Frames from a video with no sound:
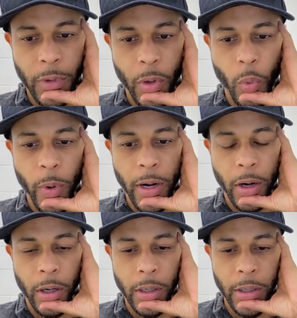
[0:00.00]

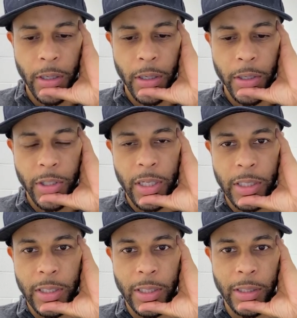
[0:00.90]
where
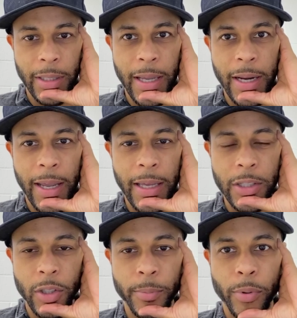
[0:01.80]
Jesus laid
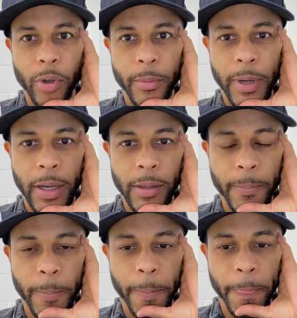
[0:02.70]
hands on a poor
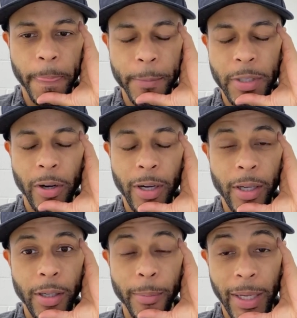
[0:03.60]
man. I'm sorry,
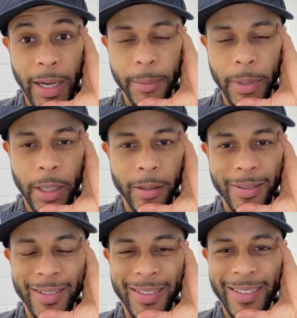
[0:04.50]
a blind
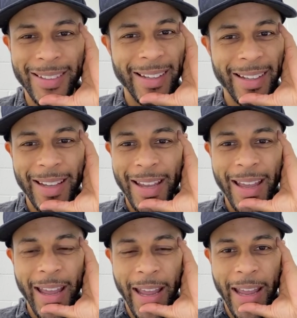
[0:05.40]

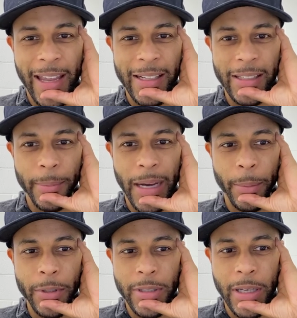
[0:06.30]
man, and the
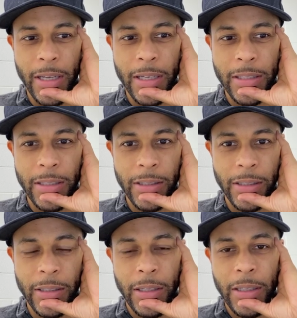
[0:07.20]
Bible says
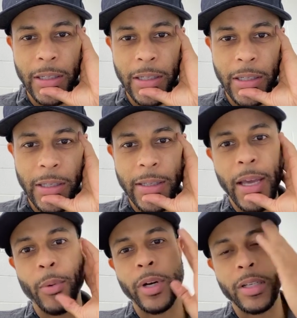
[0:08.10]

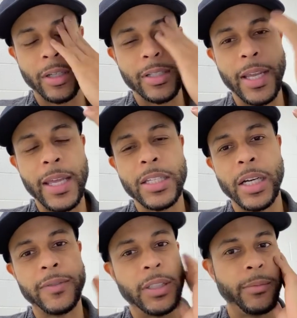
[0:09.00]
that when he took his hands
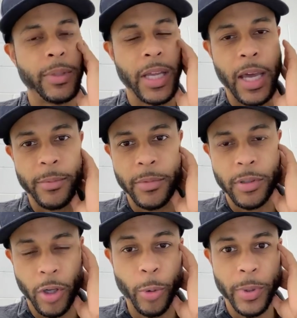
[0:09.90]
off of him, he had
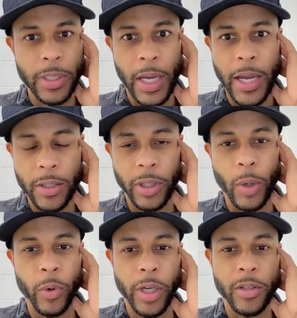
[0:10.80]
him open his eyes. Okay,
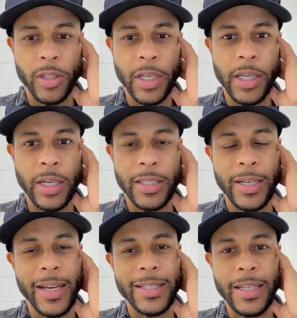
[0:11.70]
what do you see? And he
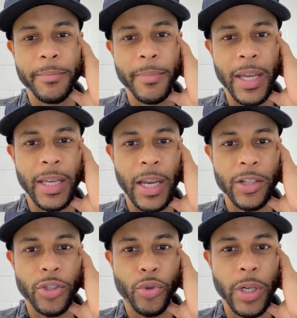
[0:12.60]
said, I see men
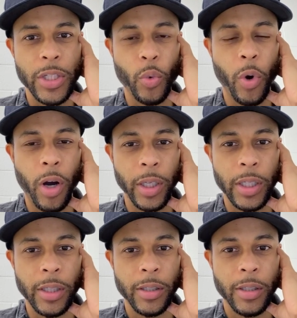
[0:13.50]
as trees walking.